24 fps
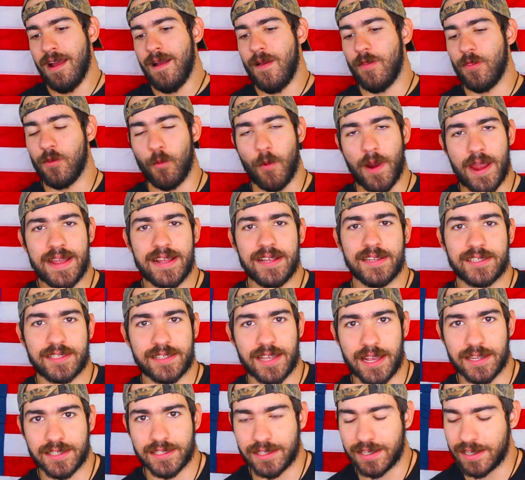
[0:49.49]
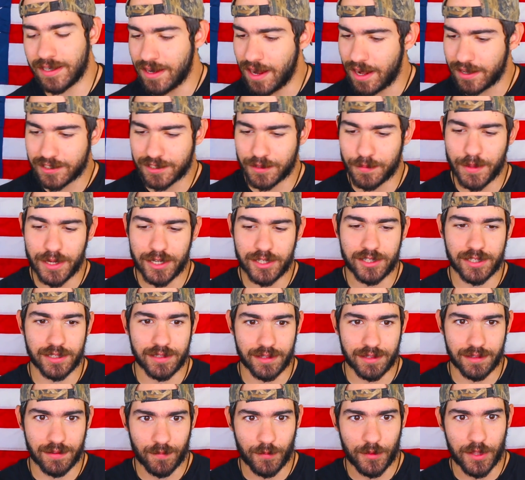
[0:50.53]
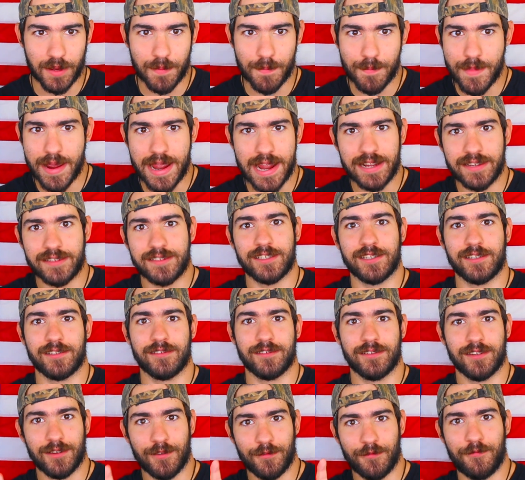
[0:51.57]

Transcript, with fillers: and the way he says it and not to mention the amazing